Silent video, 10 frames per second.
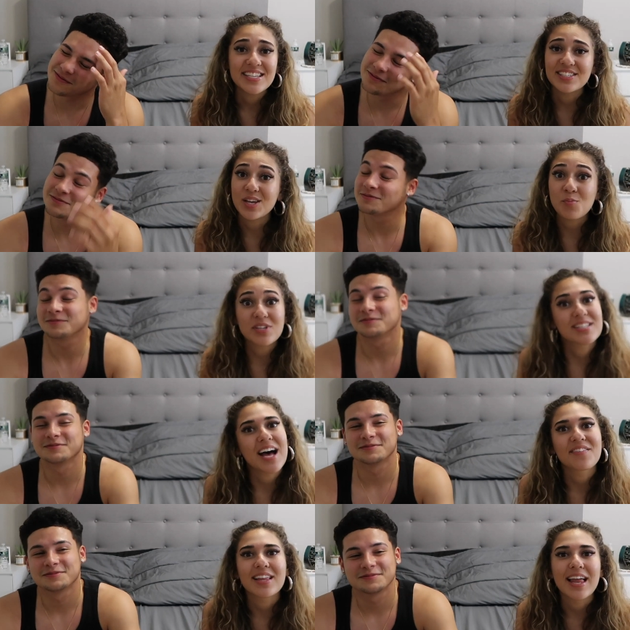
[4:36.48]
Speaker 1: somewhere
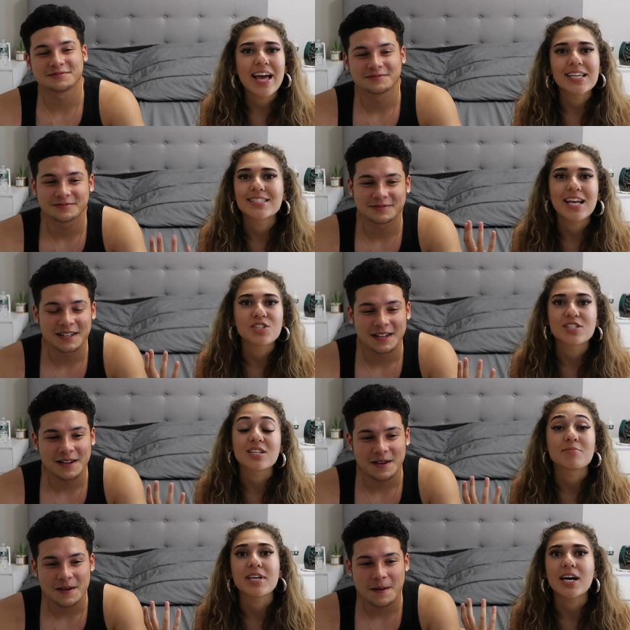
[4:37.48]
down the line it's not just
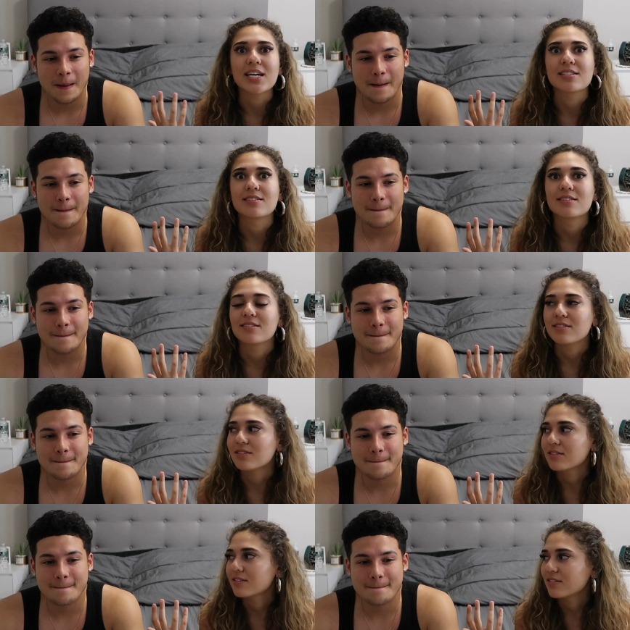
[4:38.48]
gonna be us
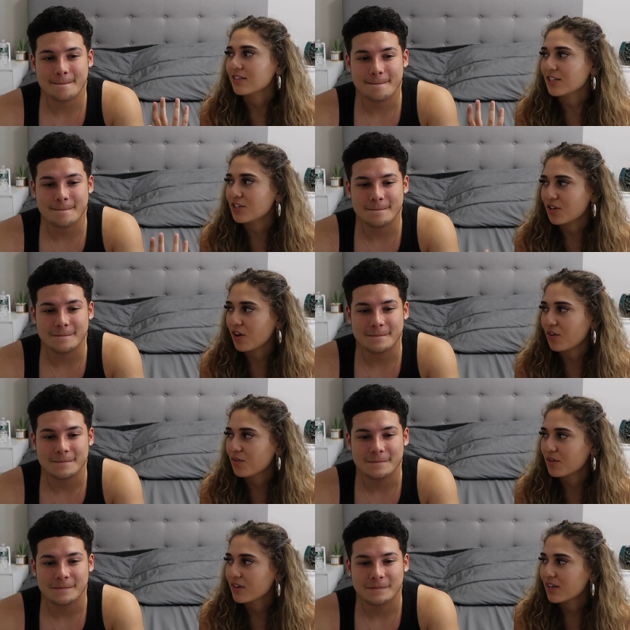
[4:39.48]
you know
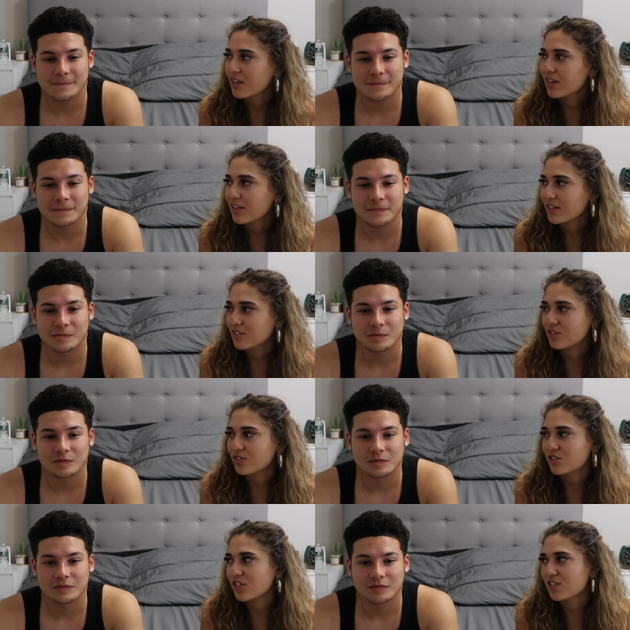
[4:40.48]

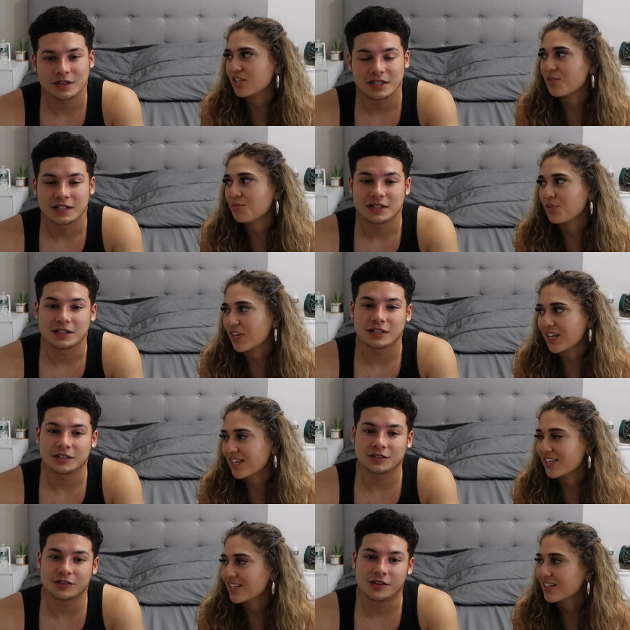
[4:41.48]
just infinite
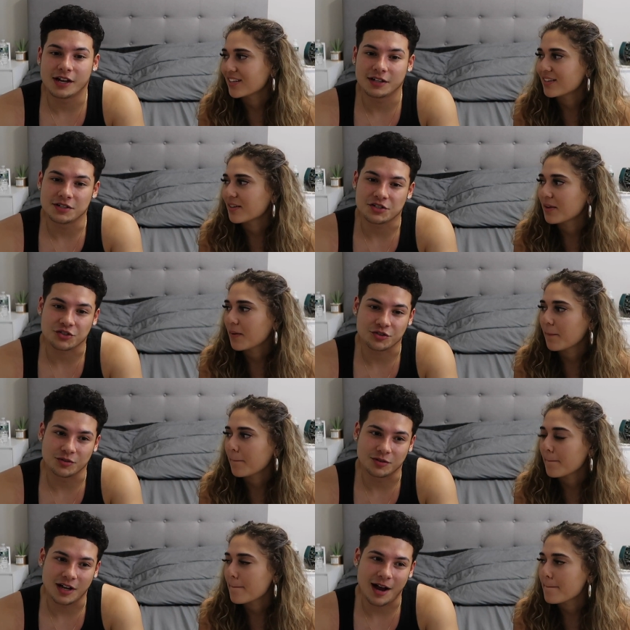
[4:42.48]
Speaker 2: that is
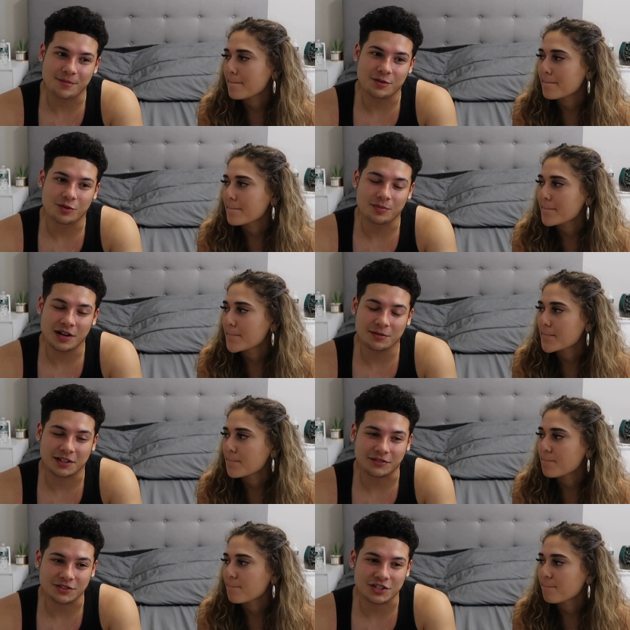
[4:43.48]
true i mean we're probably
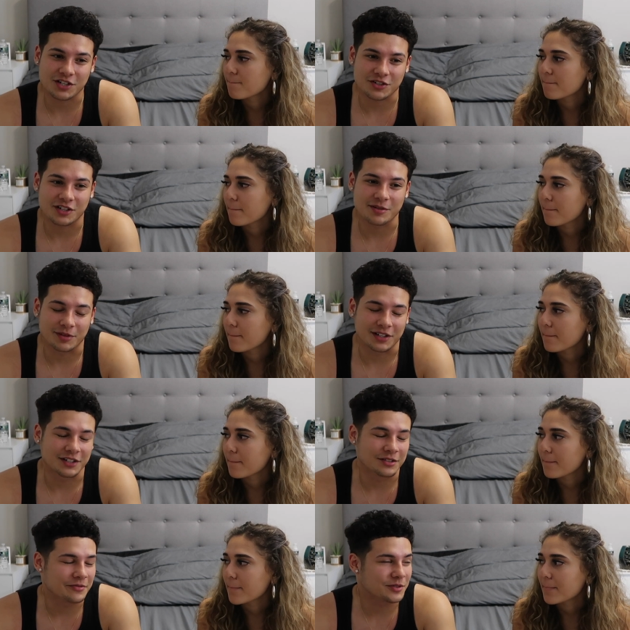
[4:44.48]
gonna have to change our name again
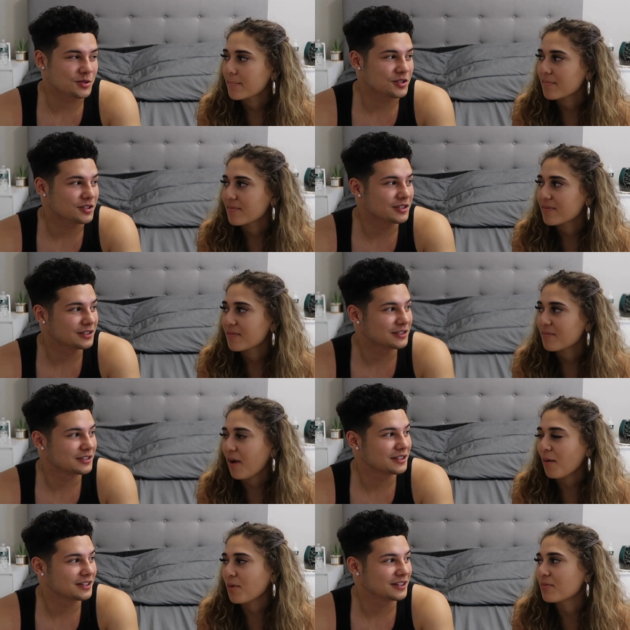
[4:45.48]
in the future
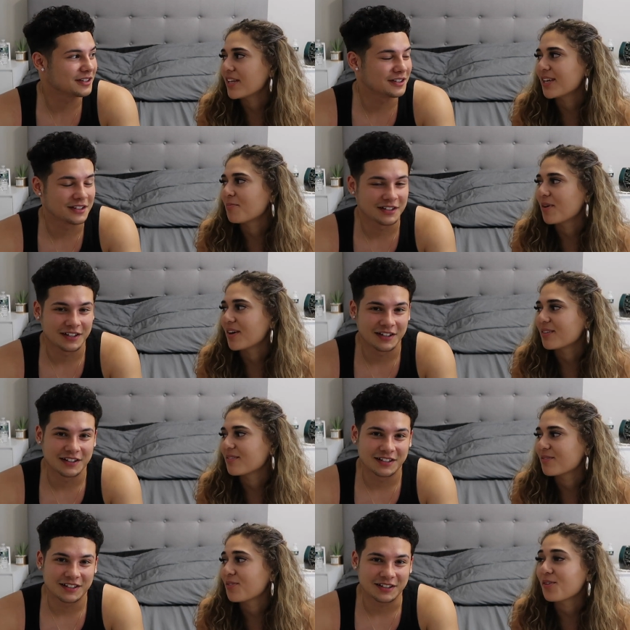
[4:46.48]
Speaker 1: probably but
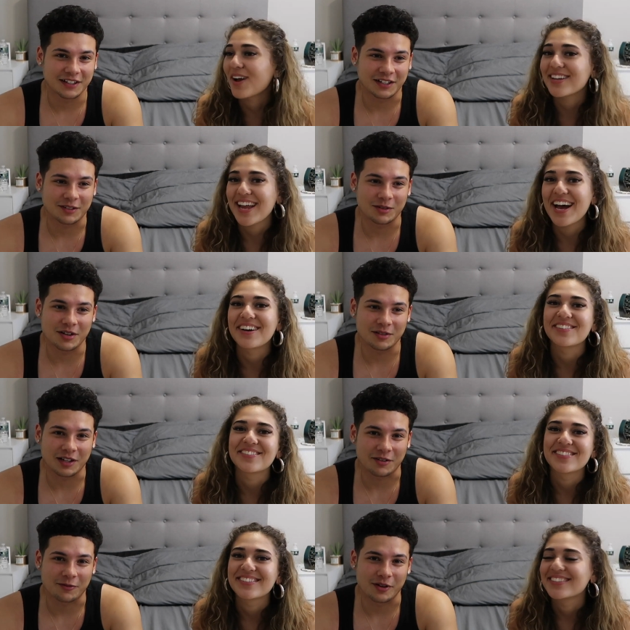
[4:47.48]
for right like, now like
Speaker 2: if